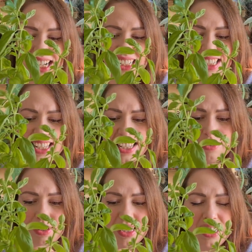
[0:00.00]
And this is
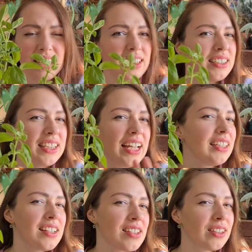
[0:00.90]
something
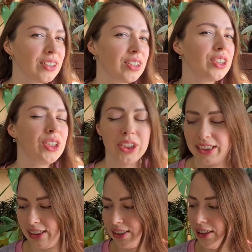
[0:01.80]
that doesn't look
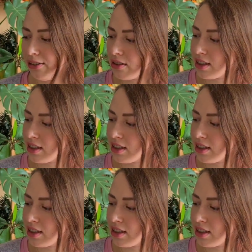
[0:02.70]
good, you know?